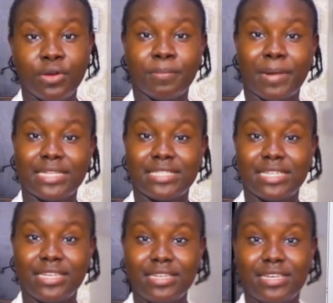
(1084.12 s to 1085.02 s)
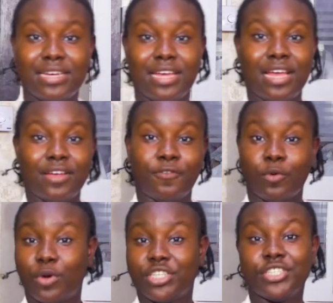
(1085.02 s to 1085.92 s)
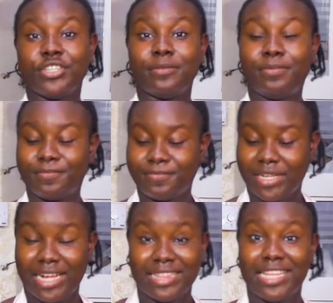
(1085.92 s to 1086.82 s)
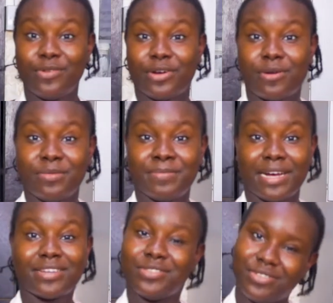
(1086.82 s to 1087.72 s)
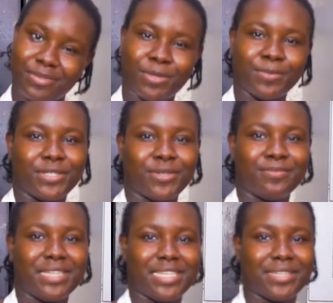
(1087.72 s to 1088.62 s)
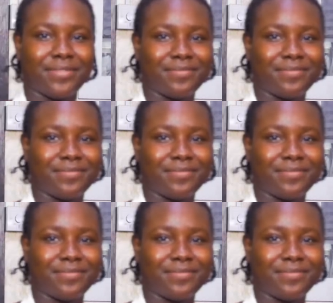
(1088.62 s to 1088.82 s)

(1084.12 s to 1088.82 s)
my sink for washing up, and then we're coming back to the popsicle making.